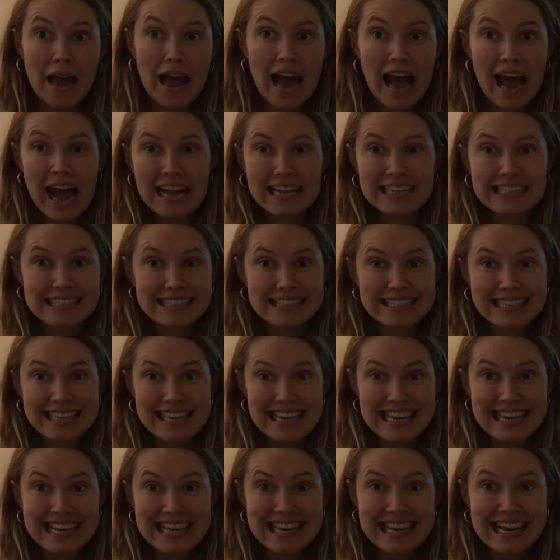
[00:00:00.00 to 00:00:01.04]
I
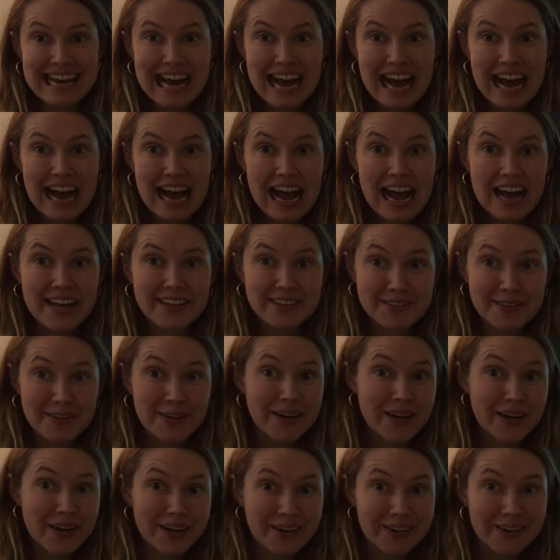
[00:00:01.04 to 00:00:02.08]
see a
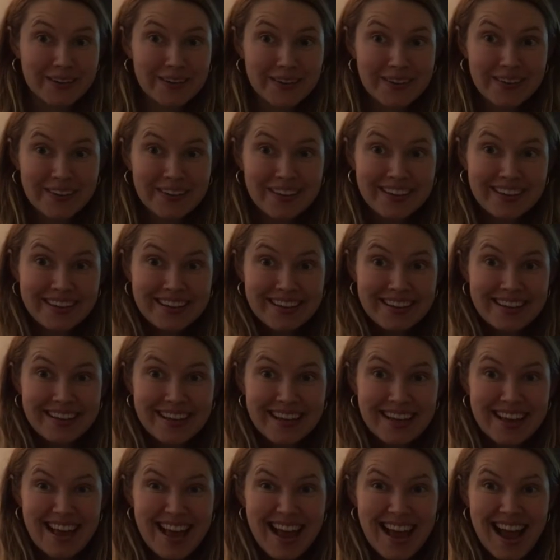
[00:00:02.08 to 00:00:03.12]
turtle.
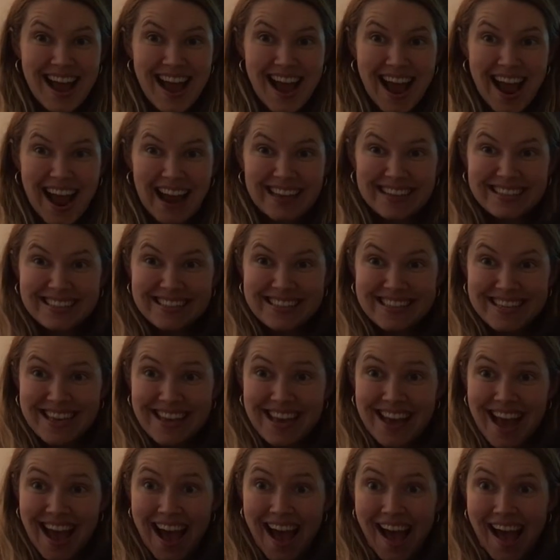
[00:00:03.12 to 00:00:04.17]
I
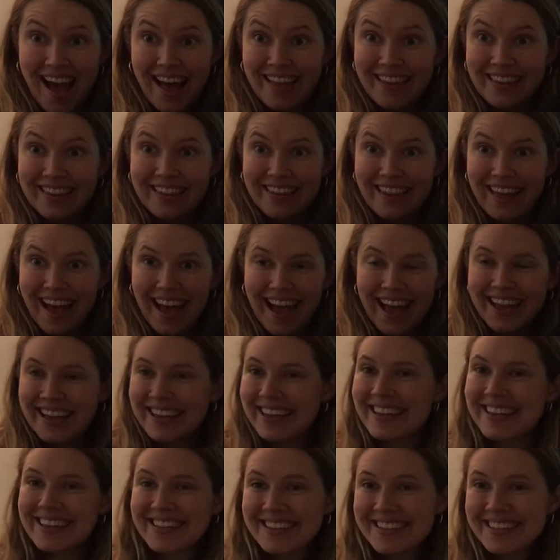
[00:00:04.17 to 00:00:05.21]
see a
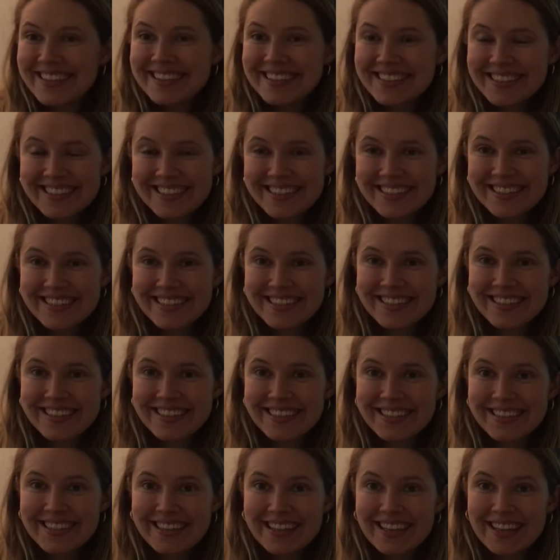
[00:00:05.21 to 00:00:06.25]
lion.
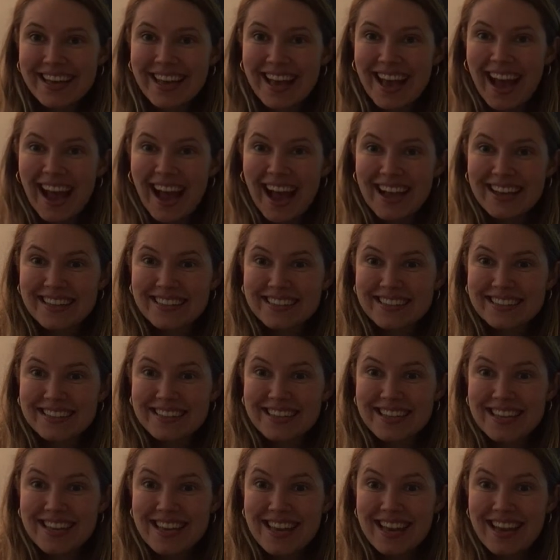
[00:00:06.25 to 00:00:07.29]
I
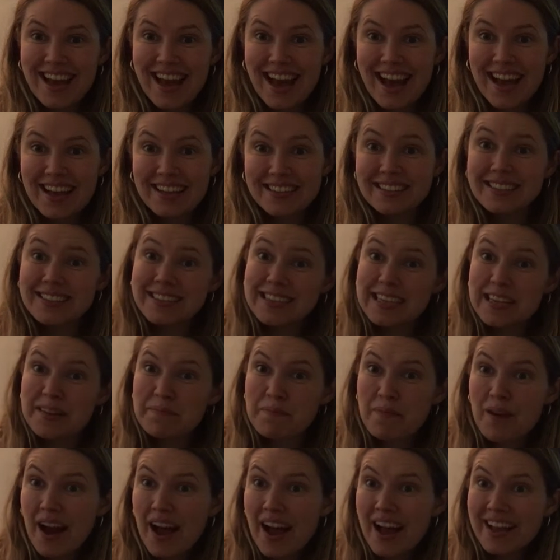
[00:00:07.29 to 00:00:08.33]
see a
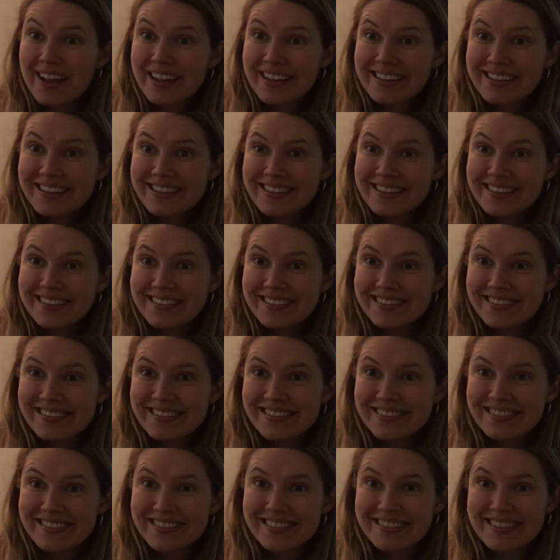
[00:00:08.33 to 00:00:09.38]
zebra.
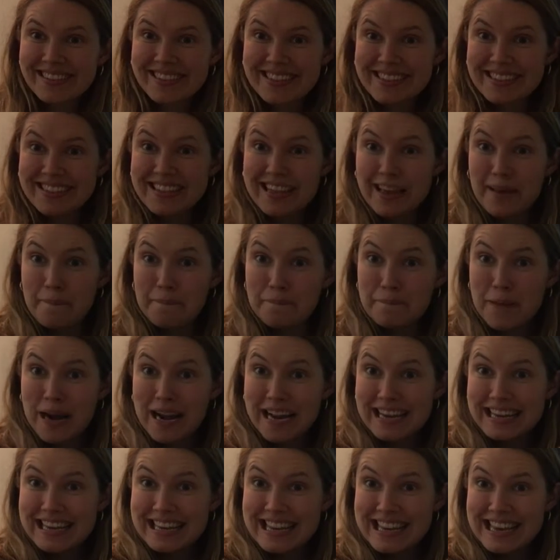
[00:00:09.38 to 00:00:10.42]
I see a
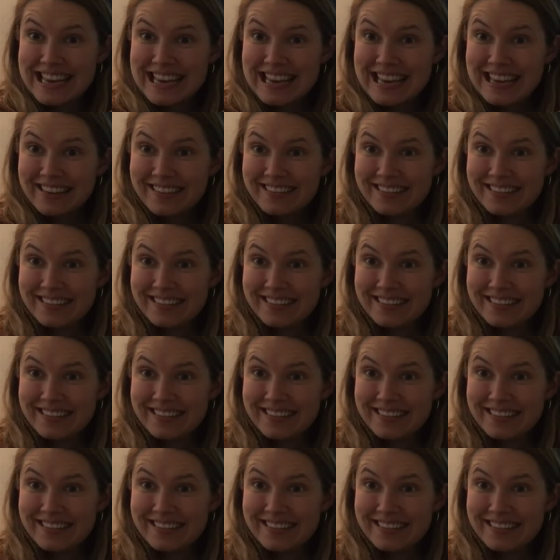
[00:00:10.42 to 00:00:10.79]
monkey.